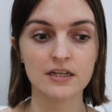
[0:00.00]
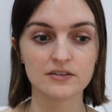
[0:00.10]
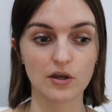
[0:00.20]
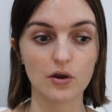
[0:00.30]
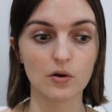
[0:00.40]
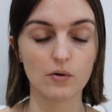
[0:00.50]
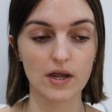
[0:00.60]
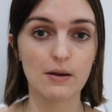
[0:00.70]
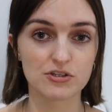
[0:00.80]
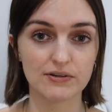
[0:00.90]
So
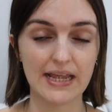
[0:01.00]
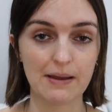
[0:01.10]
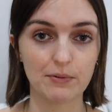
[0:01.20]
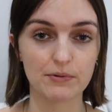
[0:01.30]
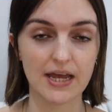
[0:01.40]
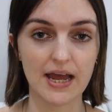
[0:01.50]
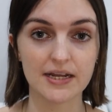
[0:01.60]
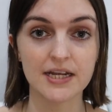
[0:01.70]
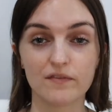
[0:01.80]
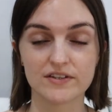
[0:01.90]
I was really happy with
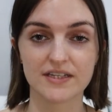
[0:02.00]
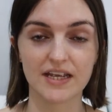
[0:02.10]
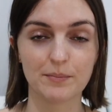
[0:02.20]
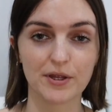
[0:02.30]
that. Obviously,